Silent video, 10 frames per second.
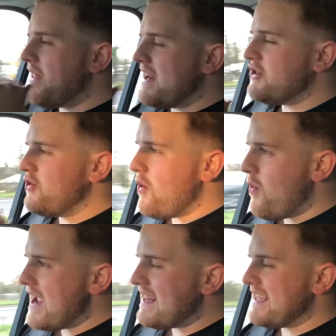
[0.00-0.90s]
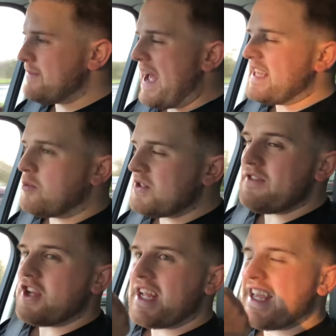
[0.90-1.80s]
But there is no way that this passport is
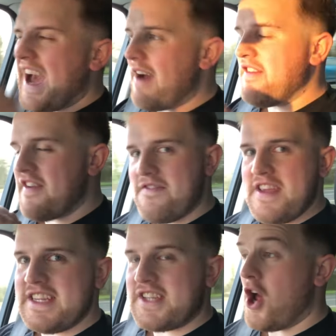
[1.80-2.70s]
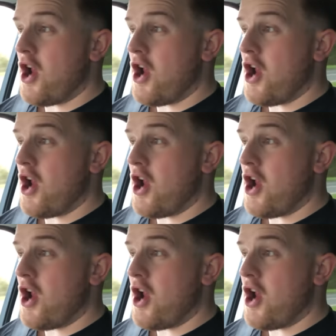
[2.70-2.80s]
even going to cover a visa